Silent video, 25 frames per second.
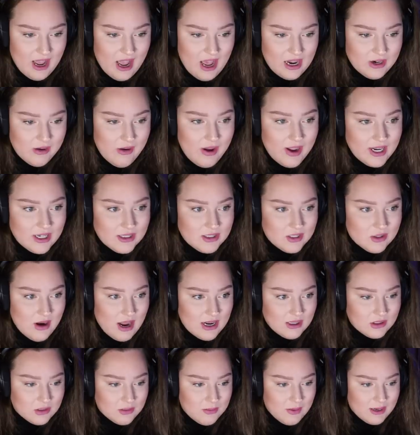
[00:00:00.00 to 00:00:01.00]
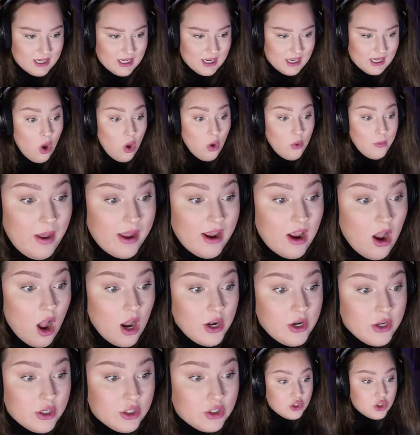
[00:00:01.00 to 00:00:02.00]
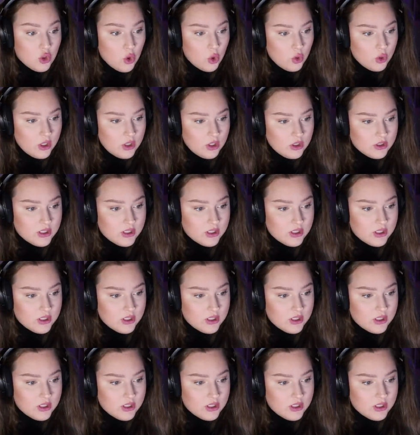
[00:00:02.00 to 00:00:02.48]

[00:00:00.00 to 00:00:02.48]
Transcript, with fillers: how do I interact with my kid? Oh my god, you control their